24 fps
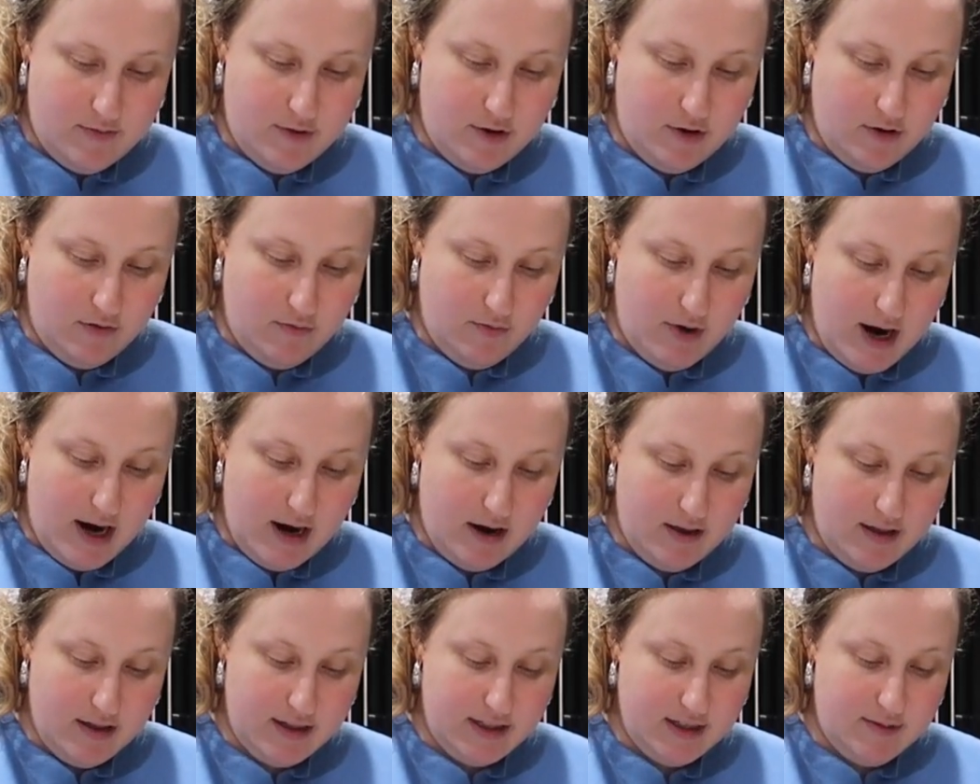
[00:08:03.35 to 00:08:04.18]
Put it right
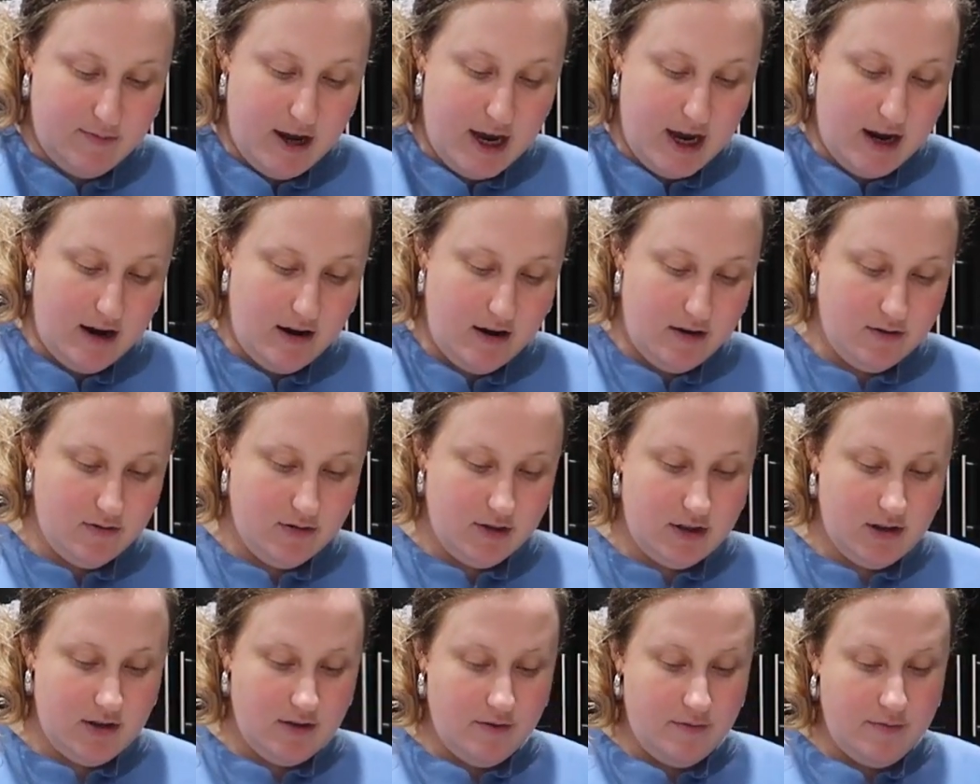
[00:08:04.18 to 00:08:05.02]
on the tomatoes.
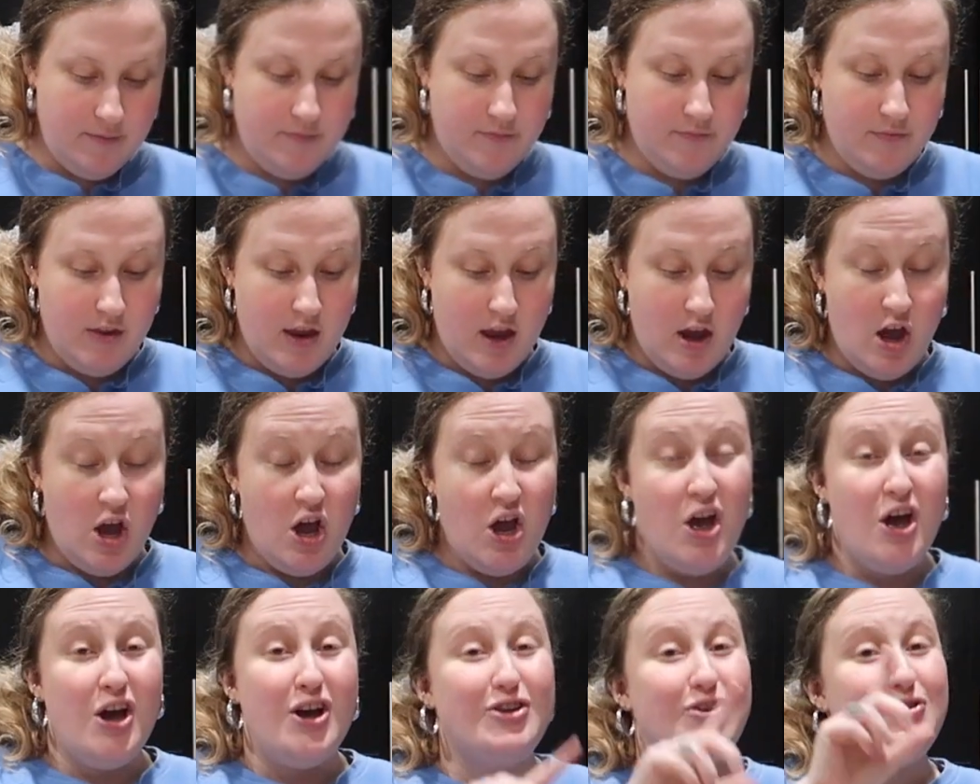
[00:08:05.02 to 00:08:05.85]

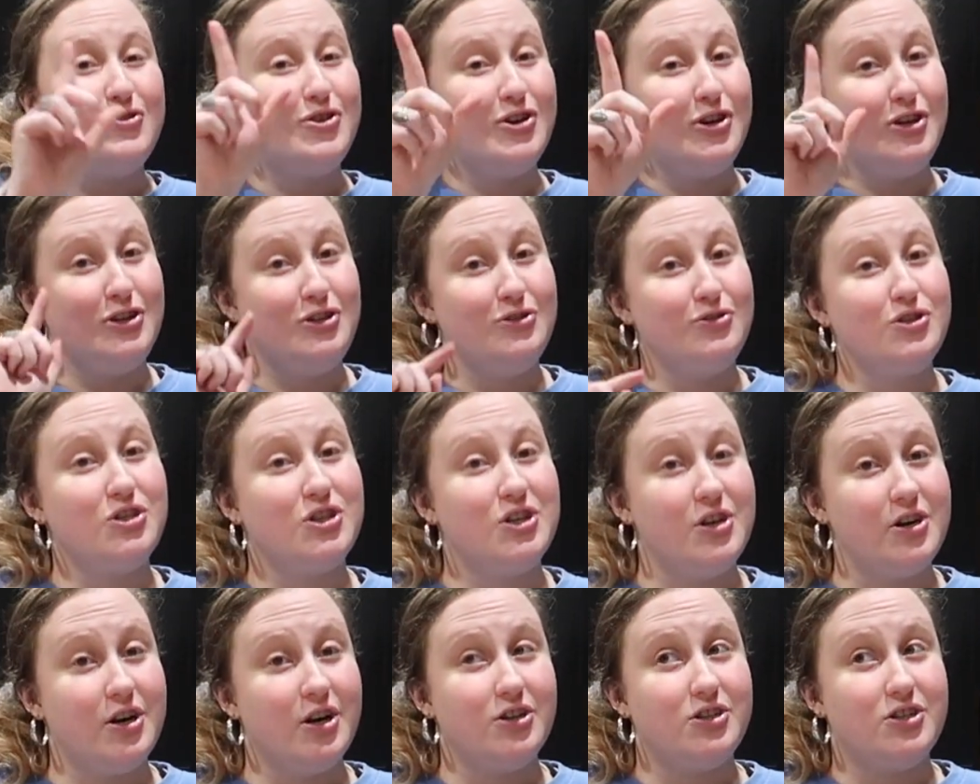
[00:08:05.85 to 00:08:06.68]
You could do
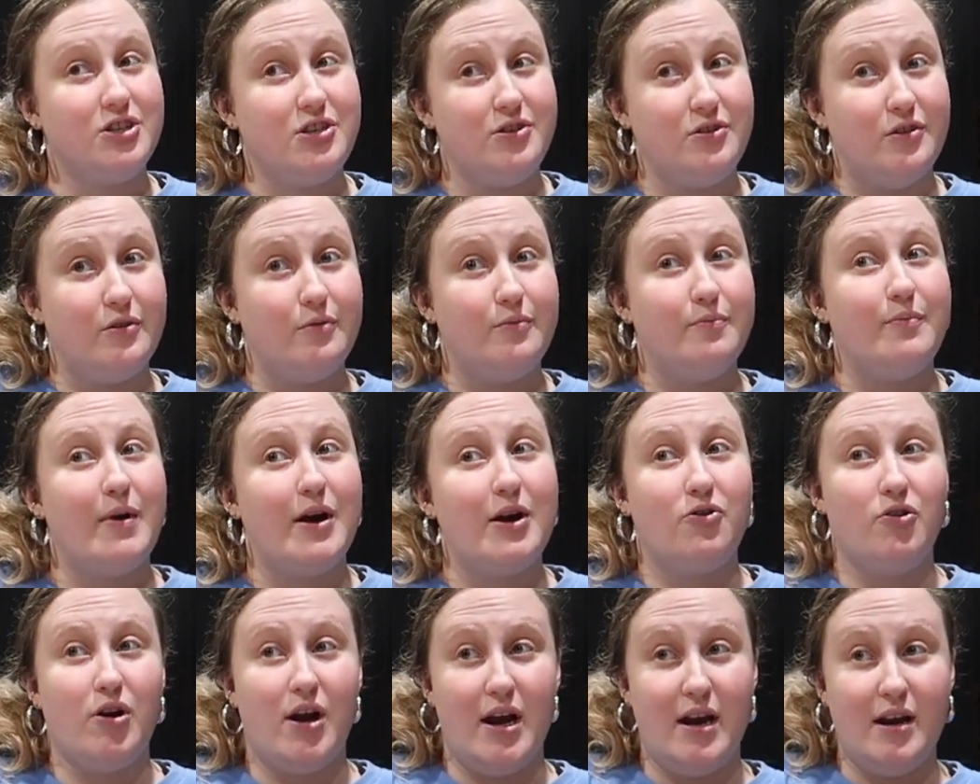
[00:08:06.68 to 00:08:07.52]
sugar too. My
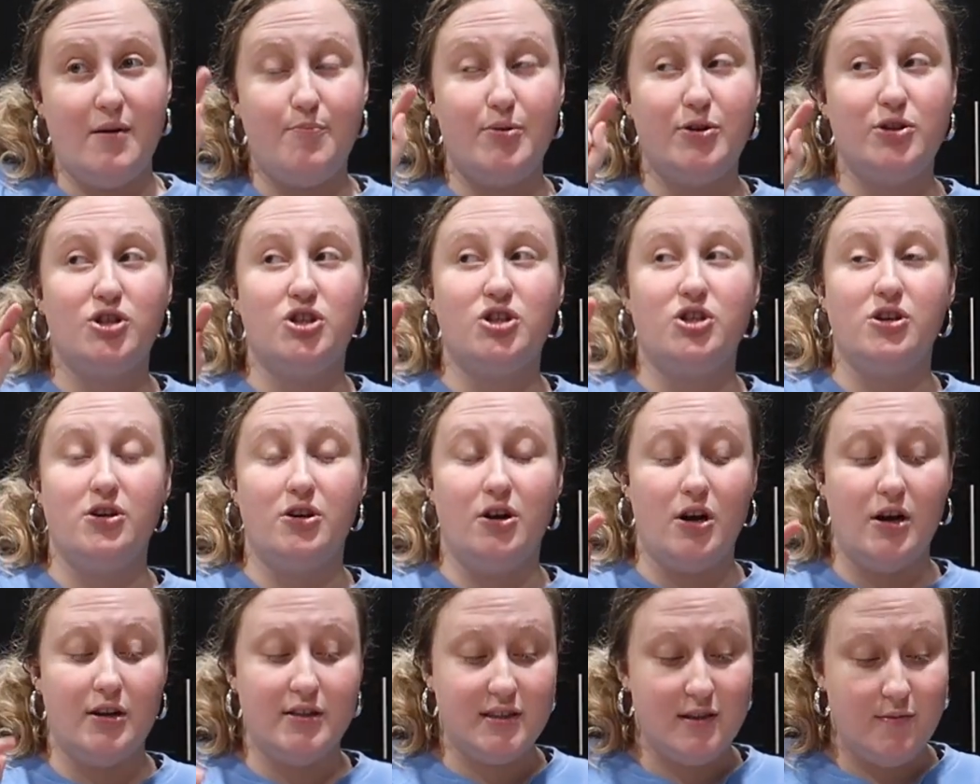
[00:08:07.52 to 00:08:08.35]
granny put
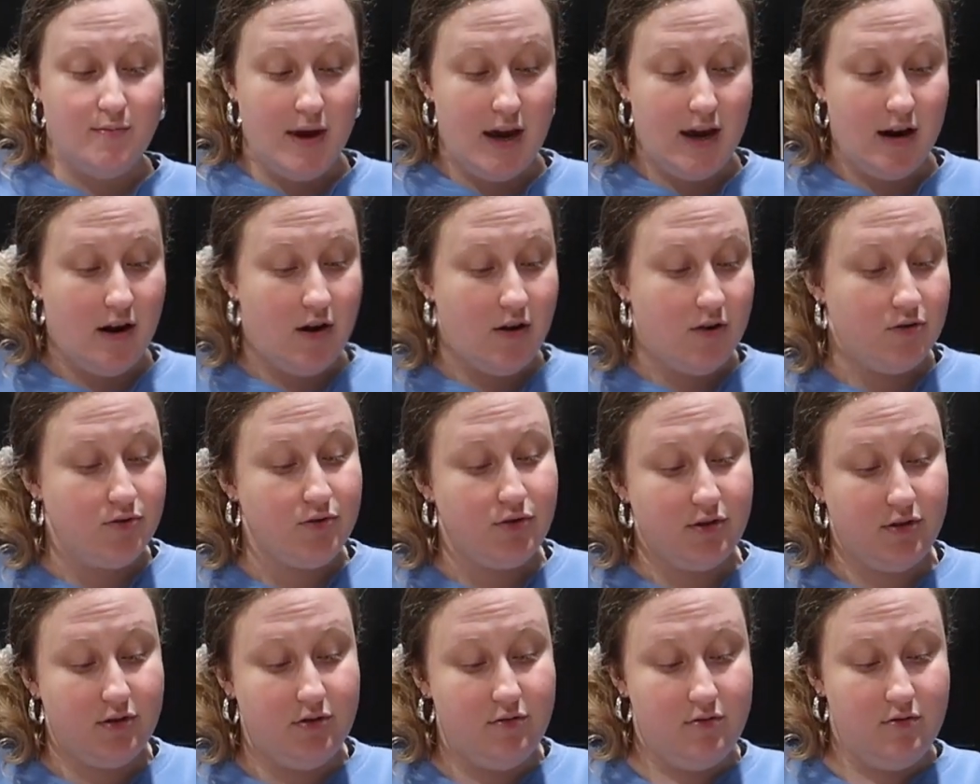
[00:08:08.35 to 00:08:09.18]
sugar on
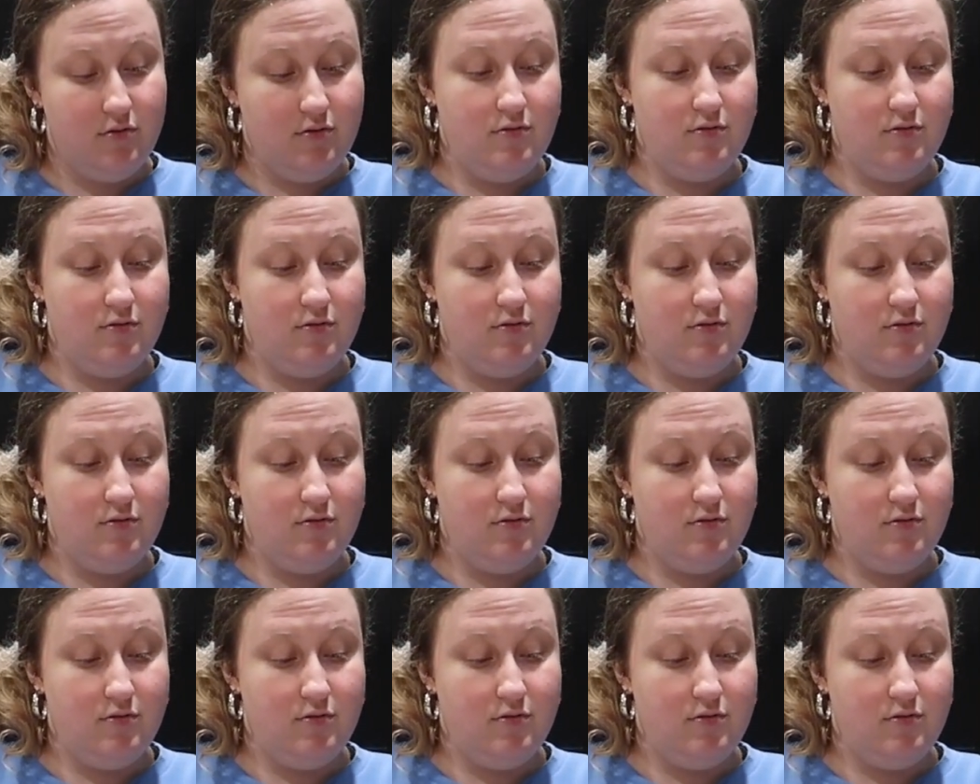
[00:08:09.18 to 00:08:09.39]
tomatoes.